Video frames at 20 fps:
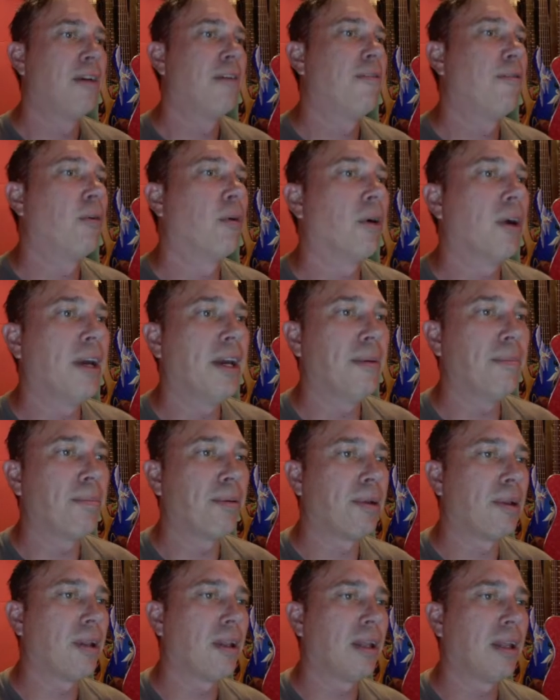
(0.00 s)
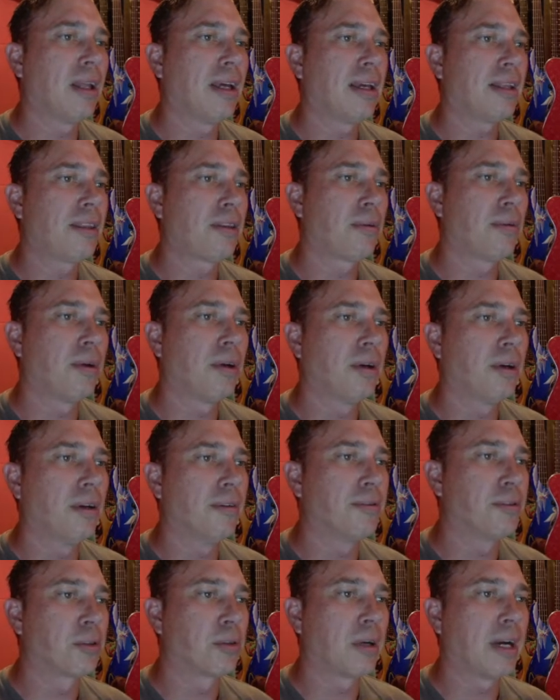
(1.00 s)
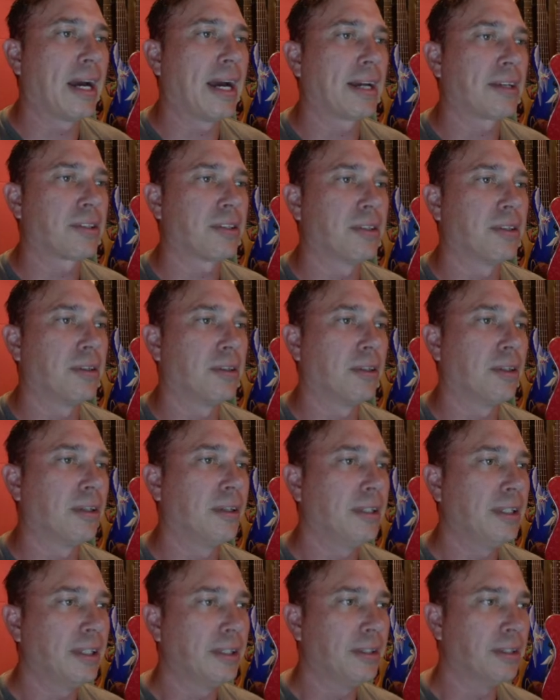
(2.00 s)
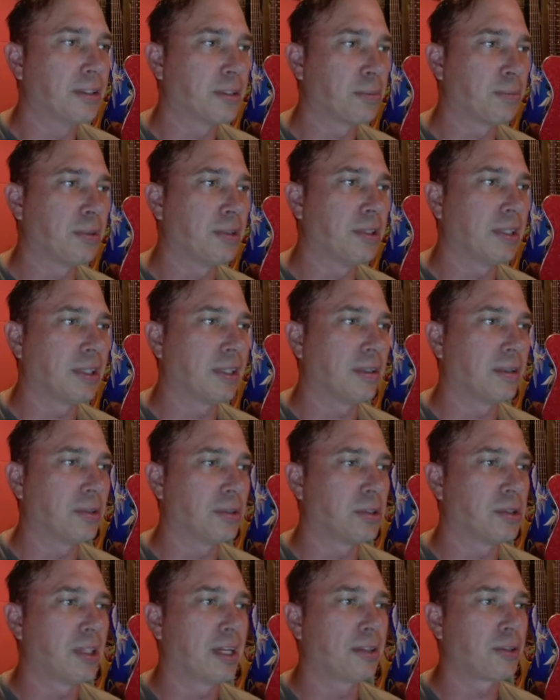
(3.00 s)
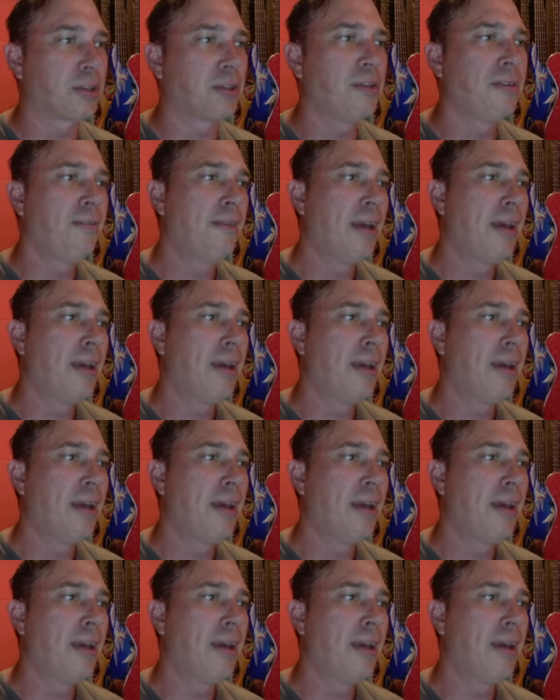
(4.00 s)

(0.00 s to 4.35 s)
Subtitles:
for a plethora of tracks that are in this particular session.